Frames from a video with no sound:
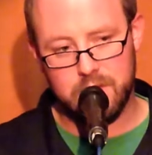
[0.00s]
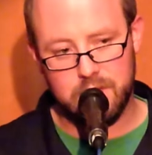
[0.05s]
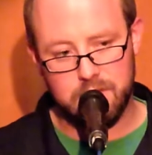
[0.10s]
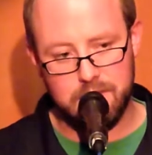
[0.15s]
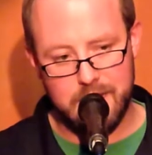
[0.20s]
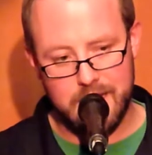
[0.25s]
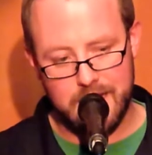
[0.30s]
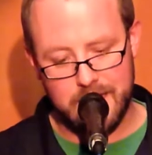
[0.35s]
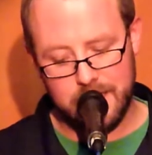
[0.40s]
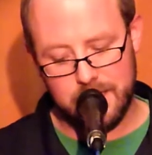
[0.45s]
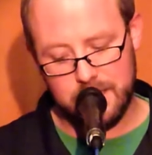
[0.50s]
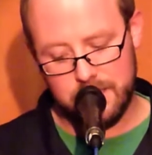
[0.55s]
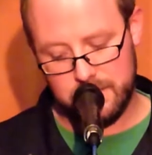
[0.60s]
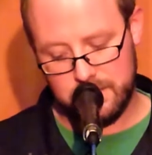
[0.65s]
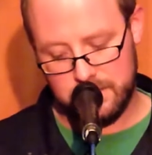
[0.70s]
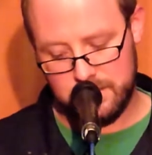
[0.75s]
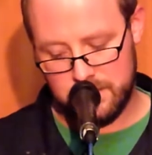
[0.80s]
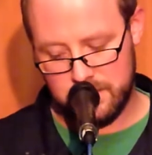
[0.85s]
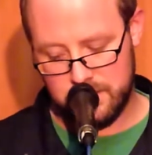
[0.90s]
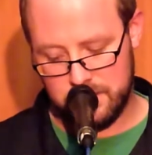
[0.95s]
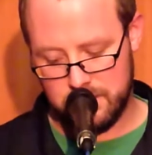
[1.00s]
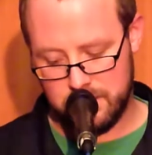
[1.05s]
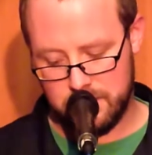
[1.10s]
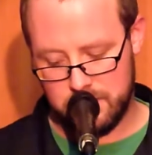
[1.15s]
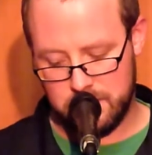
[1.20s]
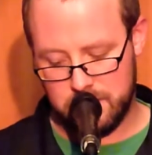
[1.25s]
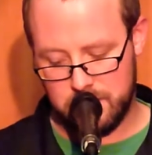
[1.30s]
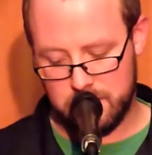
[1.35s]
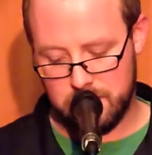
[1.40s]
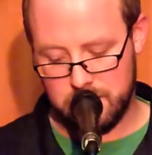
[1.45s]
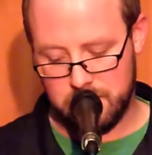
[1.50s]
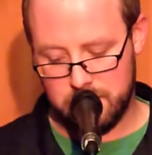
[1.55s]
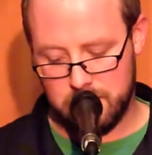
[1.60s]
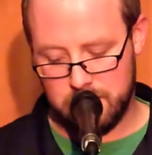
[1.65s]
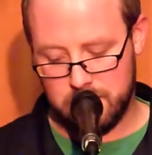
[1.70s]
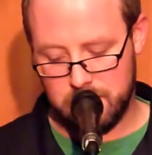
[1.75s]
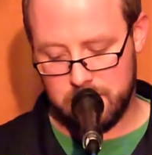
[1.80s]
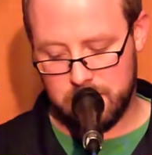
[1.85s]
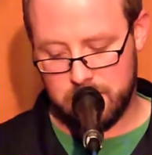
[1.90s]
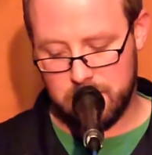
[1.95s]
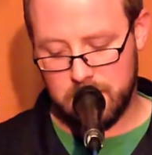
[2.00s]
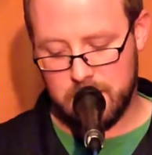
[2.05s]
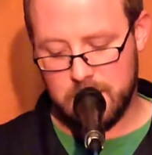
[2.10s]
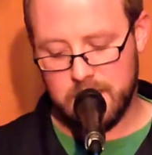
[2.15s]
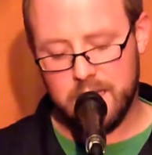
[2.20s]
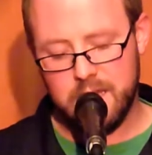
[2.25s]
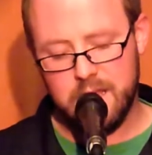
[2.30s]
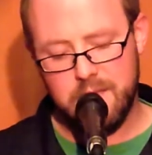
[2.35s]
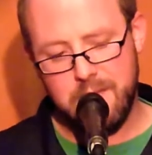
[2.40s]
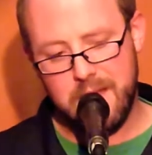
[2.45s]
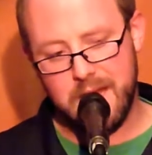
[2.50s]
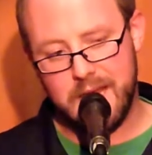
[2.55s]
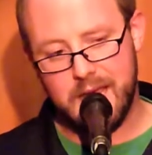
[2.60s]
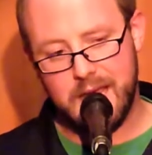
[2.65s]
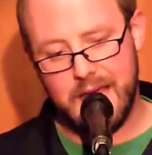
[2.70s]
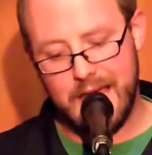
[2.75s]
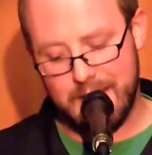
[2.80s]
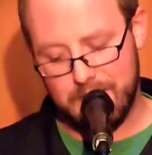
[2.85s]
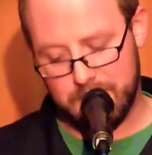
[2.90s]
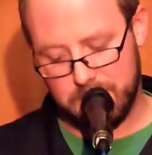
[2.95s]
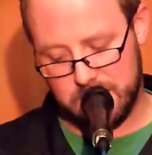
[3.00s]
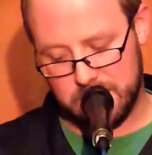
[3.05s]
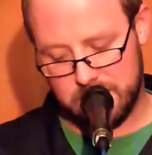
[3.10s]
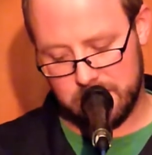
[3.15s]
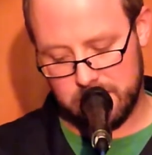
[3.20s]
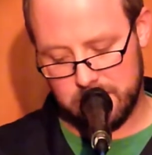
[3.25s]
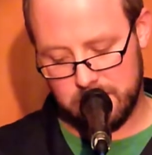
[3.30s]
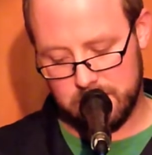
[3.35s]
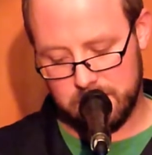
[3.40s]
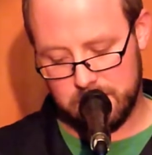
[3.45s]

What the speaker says: and man. And in the many gaps,